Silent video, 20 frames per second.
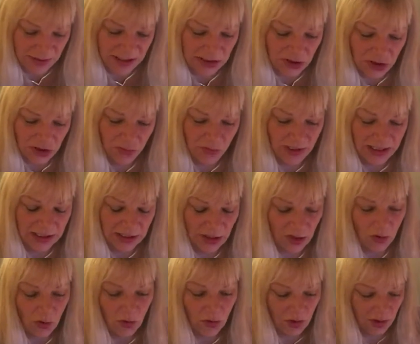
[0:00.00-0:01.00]
be doing
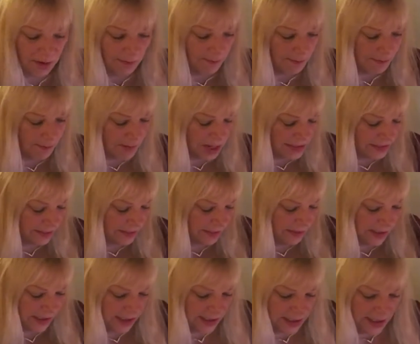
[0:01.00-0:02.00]
your
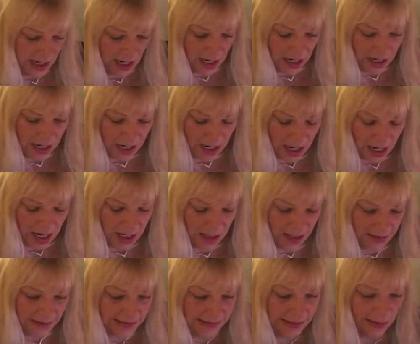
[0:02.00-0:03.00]
monthly
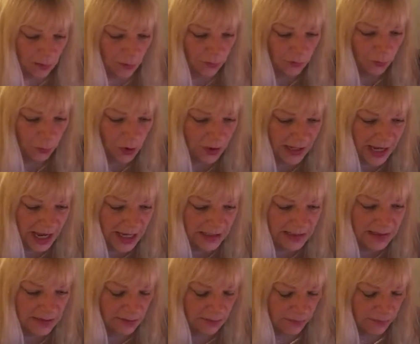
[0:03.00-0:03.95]
tarot forecast